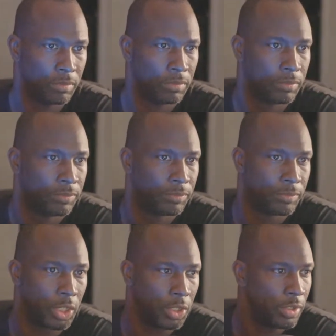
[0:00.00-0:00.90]
Hmm,
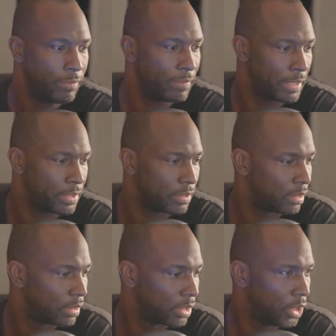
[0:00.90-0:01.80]
current events.
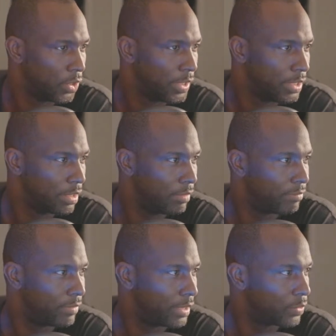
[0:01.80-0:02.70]
Current
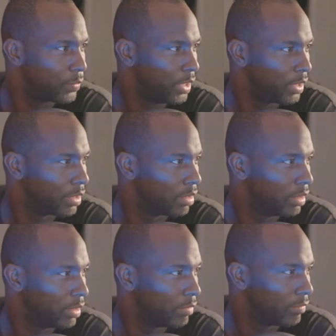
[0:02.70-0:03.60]
events. What
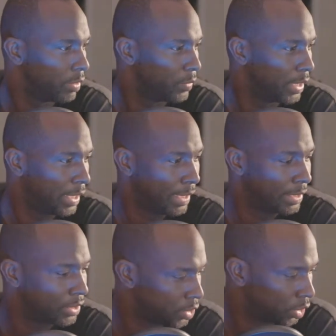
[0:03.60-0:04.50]
current event would I like
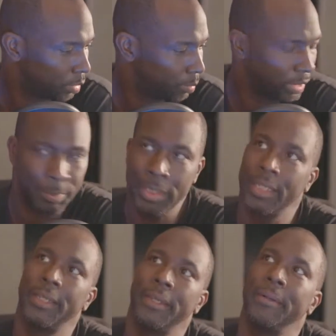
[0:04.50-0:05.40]
to talk about? Let me
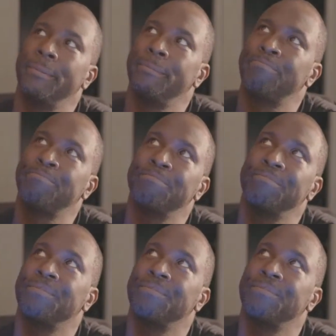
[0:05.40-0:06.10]
think here. Hmm.